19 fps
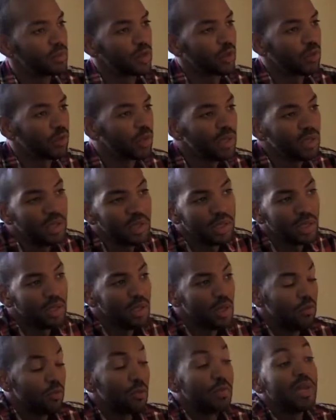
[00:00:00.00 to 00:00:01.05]
So really,
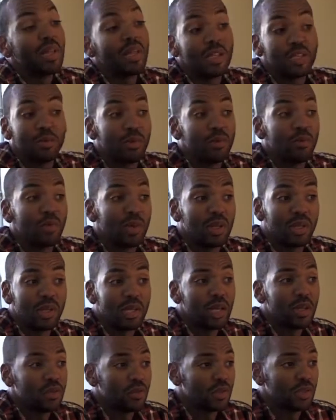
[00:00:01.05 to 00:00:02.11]
for me, that's been
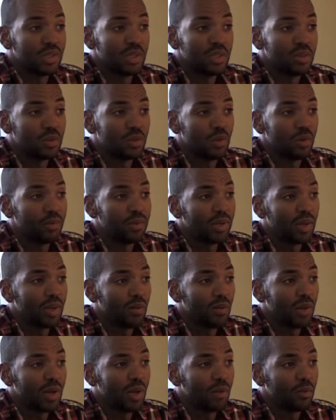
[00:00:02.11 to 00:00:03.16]
really interesting to sort of play
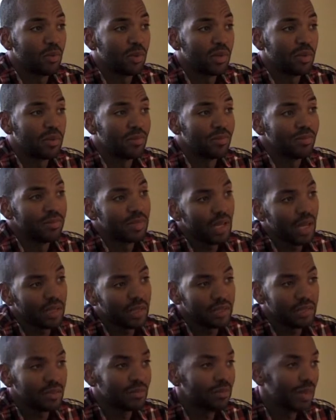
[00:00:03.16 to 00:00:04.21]
around with
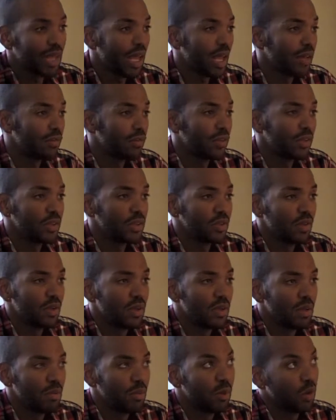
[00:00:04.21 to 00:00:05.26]
text canvas,
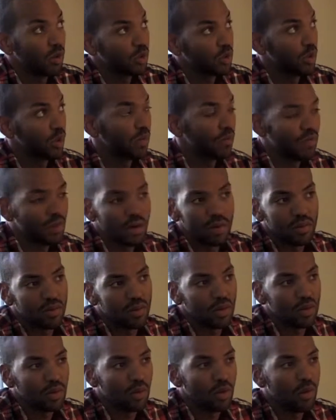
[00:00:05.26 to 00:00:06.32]
but also in a very,
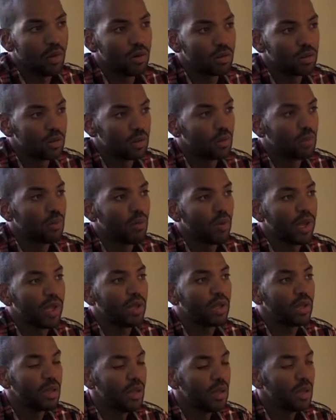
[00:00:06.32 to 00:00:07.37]
very large way.
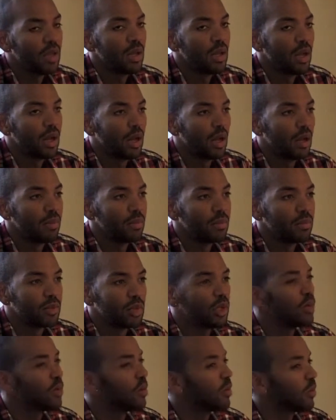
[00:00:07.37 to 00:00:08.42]

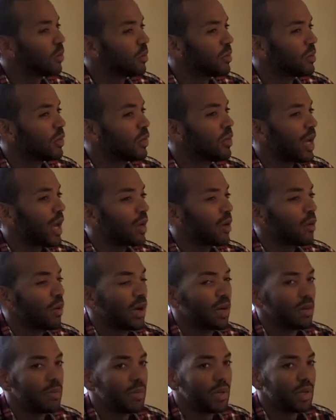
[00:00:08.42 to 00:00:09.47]
So I do that
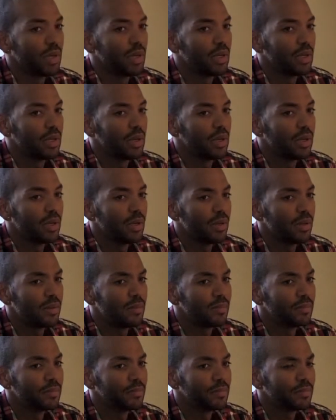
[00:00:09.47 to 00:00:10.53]
quite a bit.
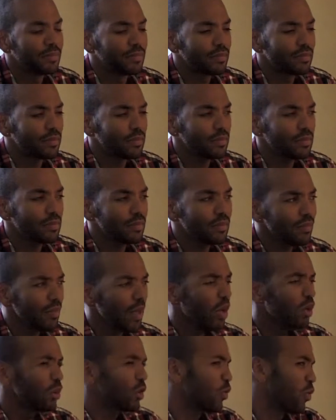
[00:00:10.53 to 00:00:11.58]

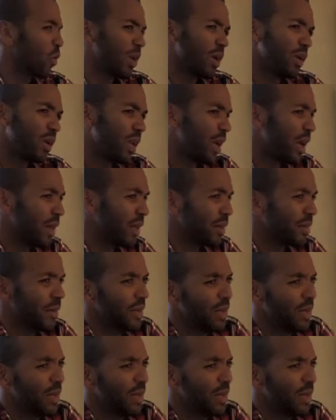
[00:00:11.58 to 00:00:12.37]
I also run a lot.